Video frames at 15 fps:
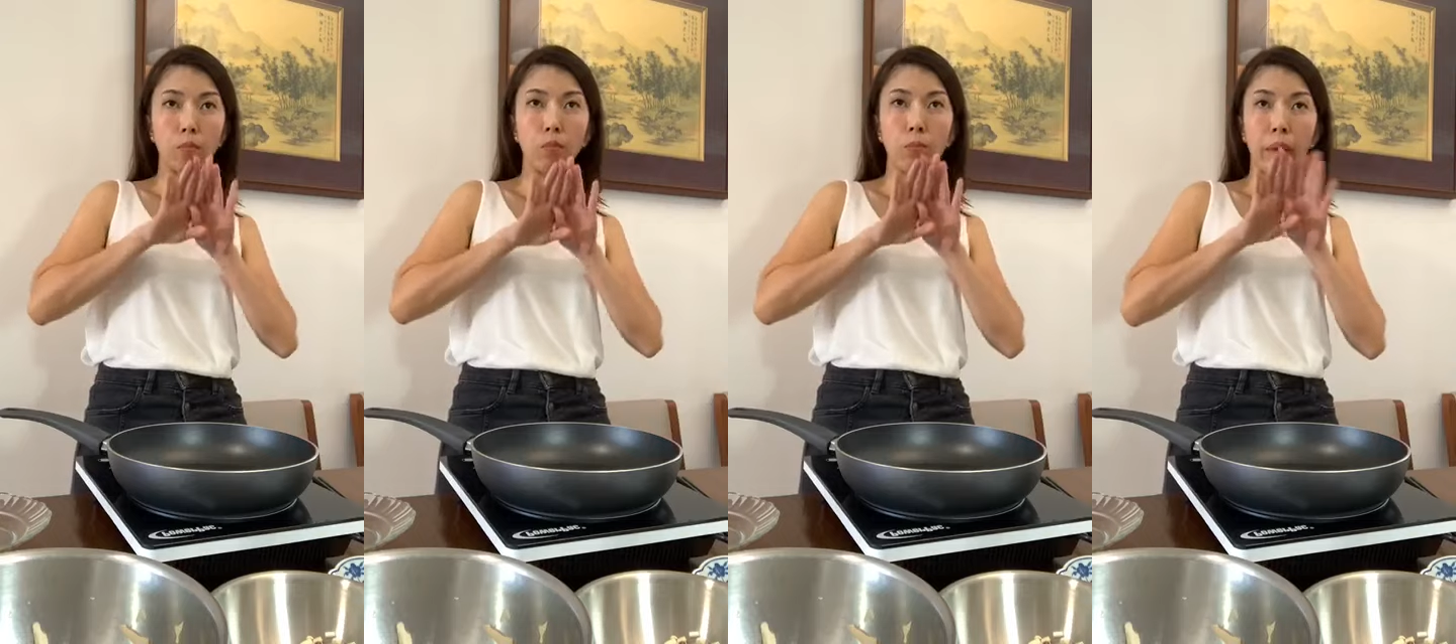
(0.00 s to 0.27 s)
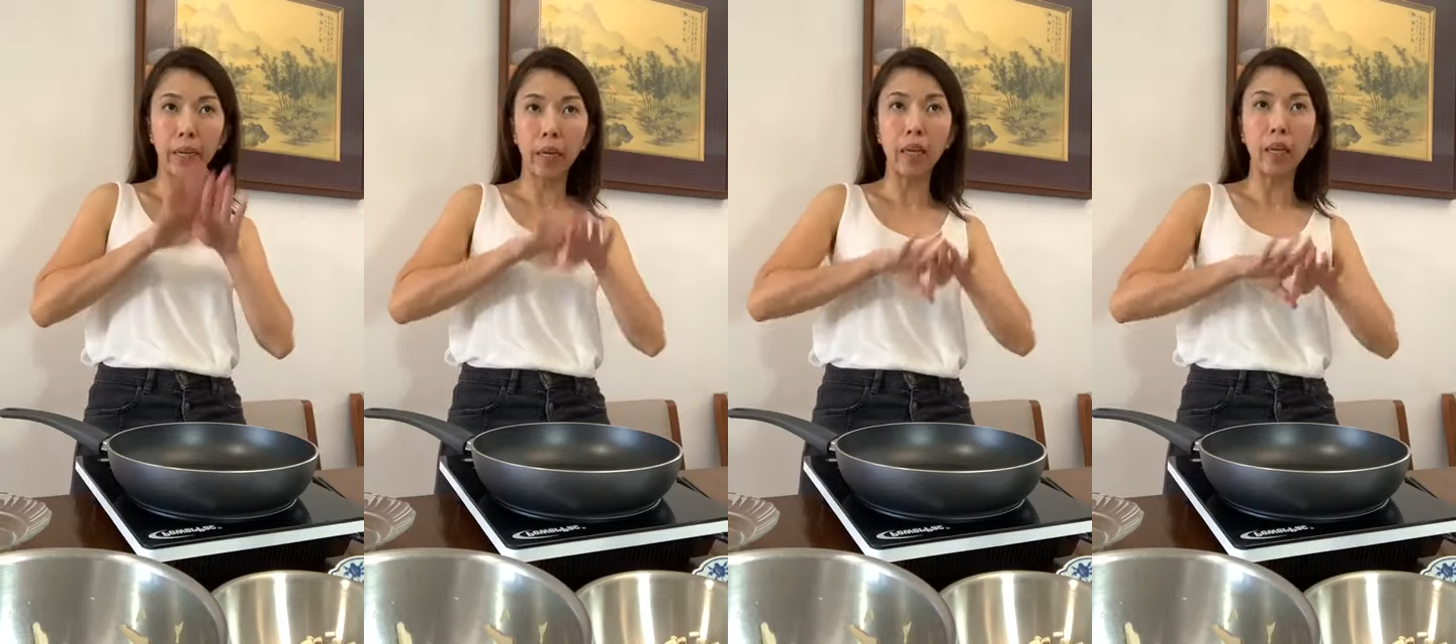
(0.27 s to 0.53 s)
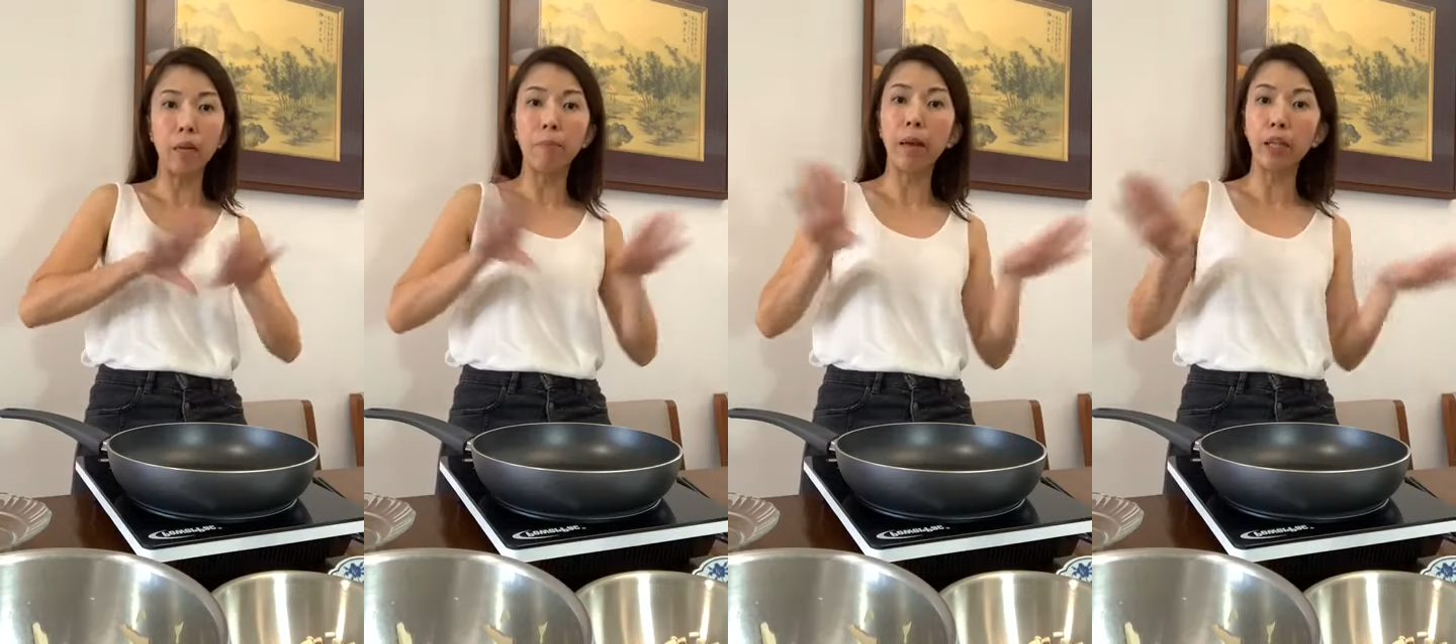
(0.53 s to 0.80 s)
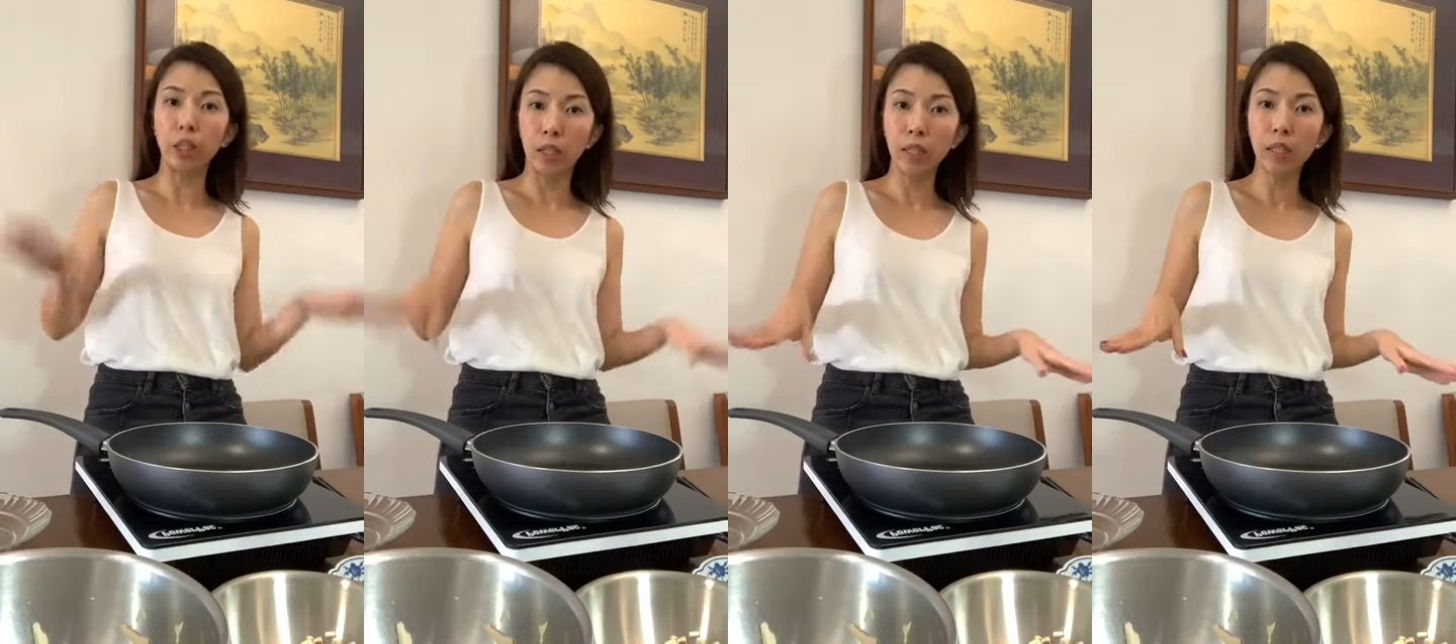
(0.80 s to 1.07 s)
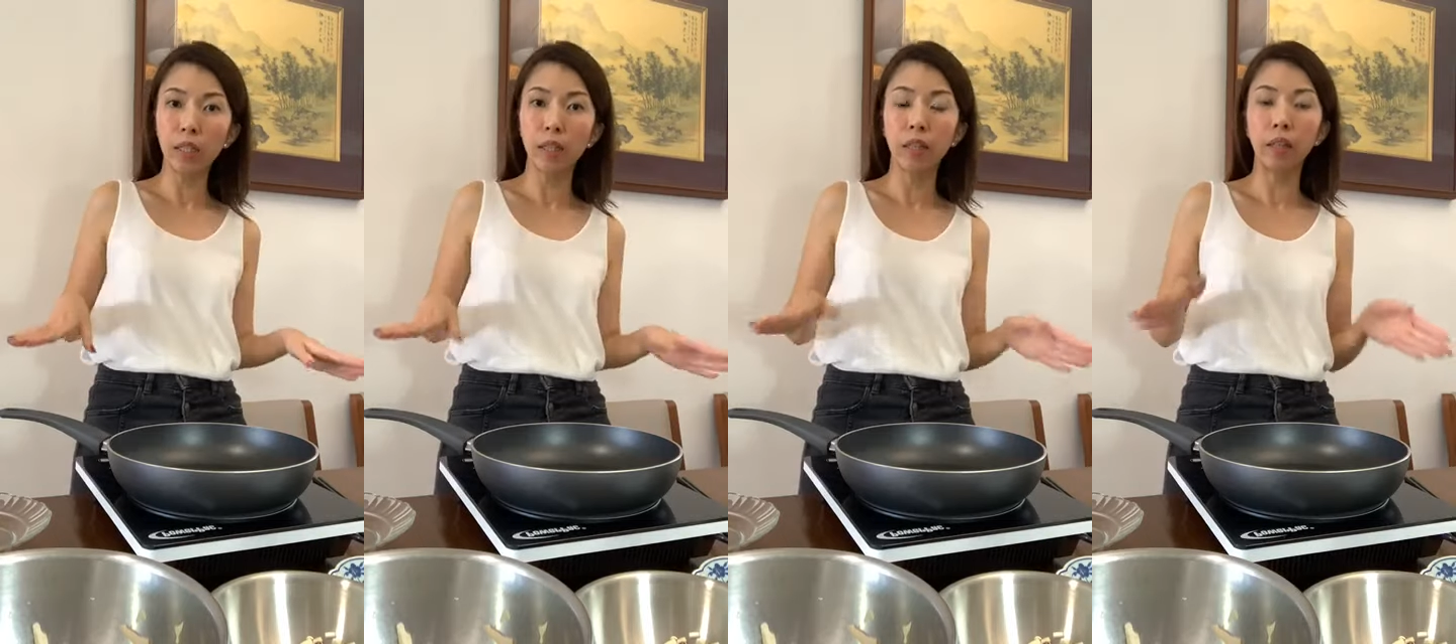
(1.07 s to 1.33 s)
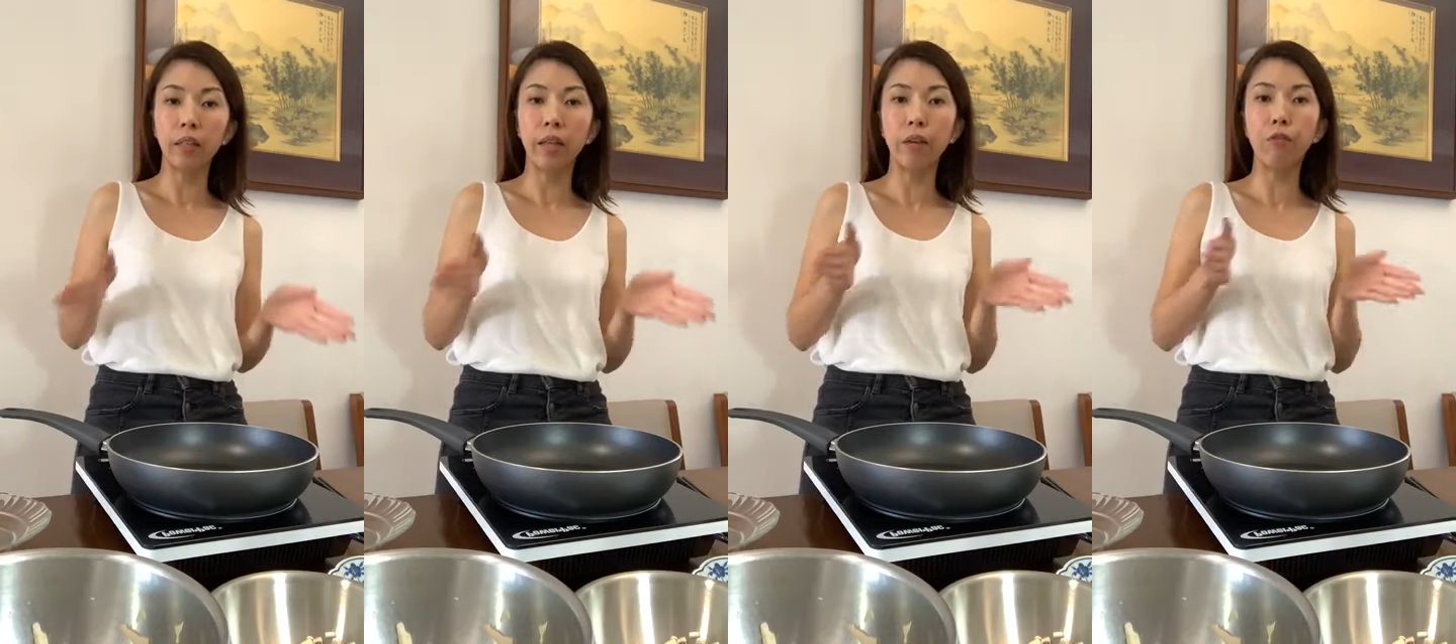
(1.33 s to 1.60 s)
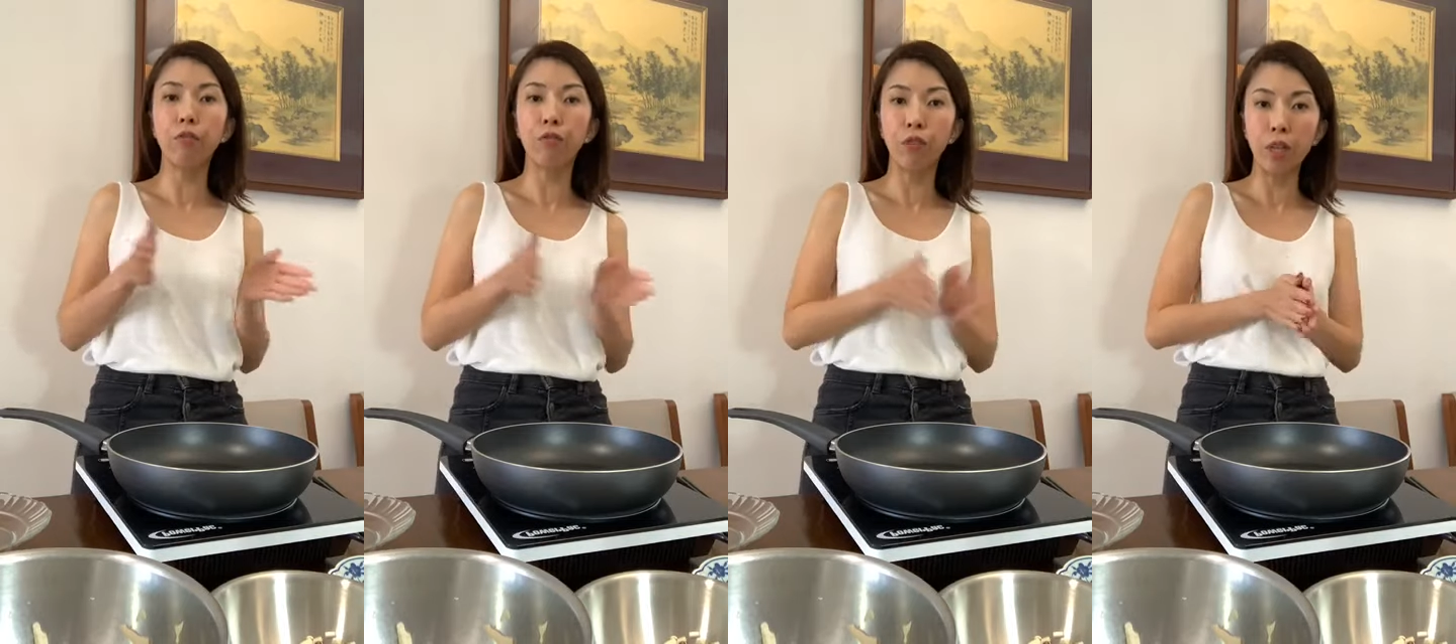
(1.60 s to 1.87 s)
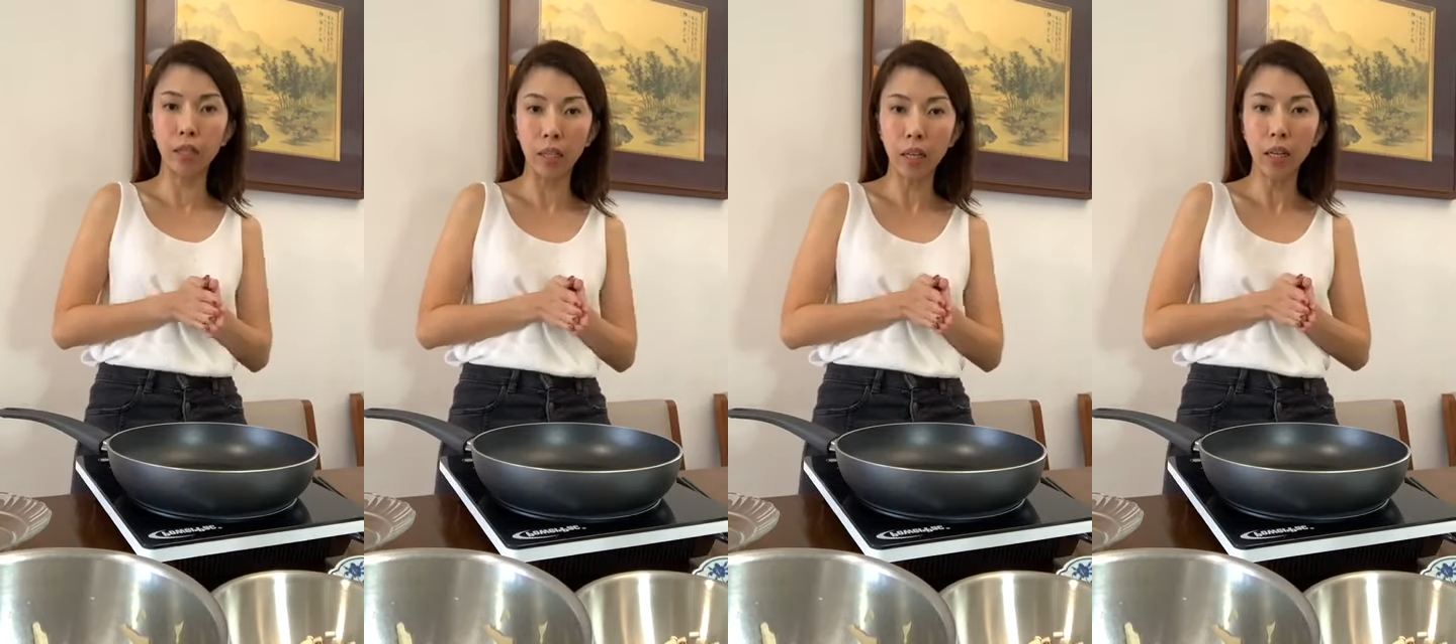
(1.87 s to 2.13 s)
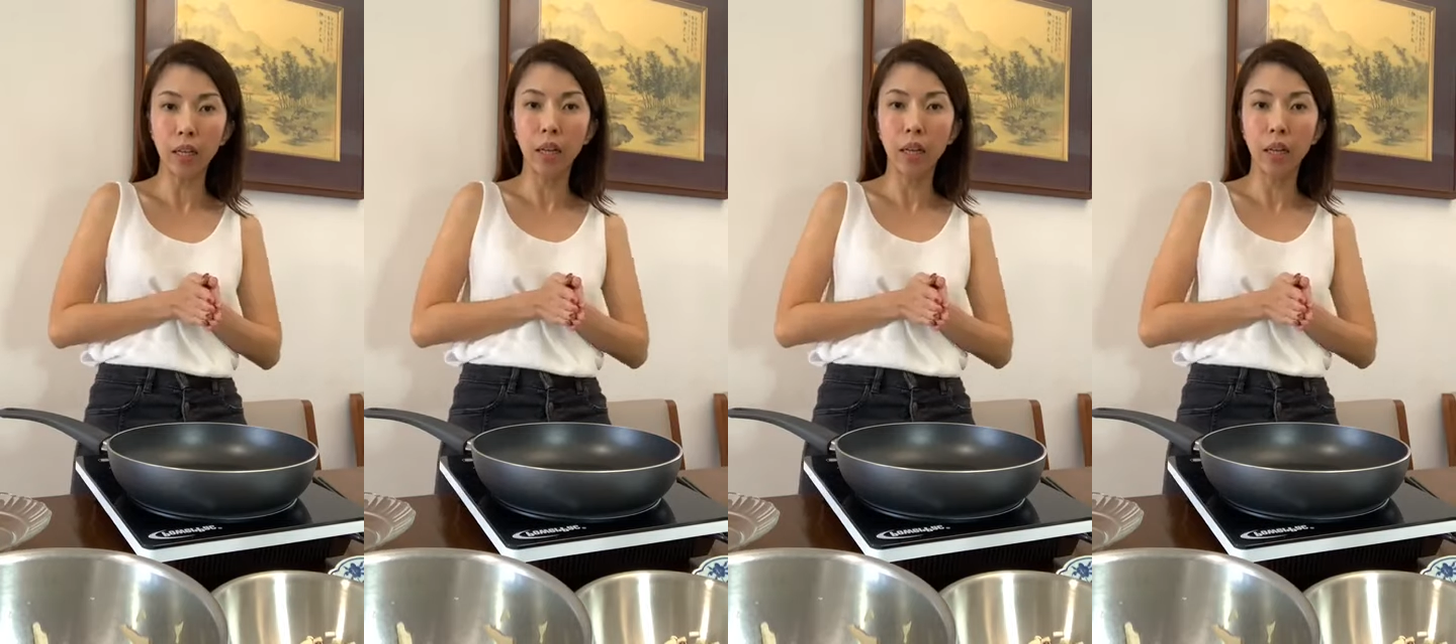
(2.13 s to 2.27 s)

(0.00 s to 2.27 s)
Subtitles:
make it in batches, then freeze it.